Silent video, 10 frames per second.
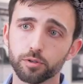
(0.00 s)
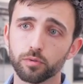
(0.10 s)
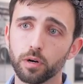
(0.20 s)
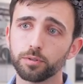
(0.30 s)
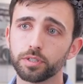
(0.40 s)
or
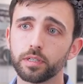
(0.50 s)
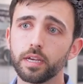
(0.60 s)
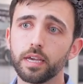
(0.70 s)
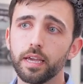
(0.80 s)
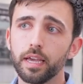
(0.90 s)
corrosion.
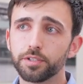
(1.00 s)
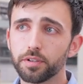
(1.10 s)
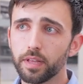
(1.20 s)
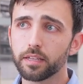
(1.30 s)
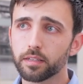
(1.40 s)
And
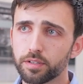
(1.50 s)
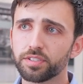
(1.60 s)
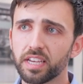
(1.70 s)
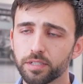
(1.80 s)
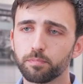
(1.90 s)
so that
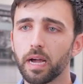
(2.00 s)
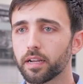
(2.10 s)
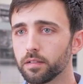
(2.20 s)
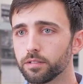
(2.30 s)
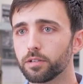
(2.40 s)
set us
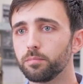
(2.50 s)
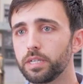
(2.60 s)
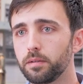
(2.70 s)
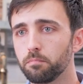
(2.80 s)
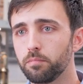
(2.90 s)
back a little
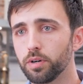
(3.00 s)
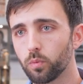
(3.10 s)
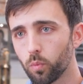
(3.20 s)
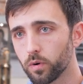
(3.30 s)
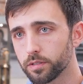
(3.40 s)
bit,
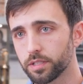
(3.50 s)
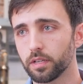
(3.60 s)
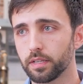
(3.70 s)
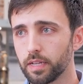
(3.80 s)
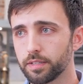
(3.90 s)
but once
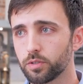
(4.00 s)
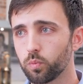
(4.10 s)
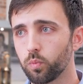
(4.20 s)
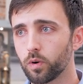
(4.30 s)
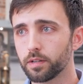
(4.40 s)
again, that's
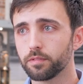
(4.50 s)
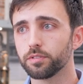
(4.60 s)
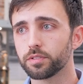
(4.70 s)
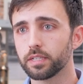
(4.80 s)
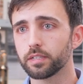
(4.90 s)
one of
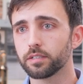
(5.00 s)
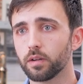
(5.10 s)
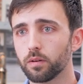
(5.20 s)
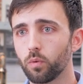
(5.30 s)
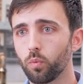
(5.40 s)
those things
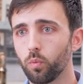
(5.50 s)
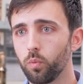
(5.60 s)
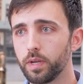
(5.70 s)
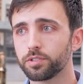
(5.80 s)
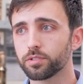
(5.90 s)
that we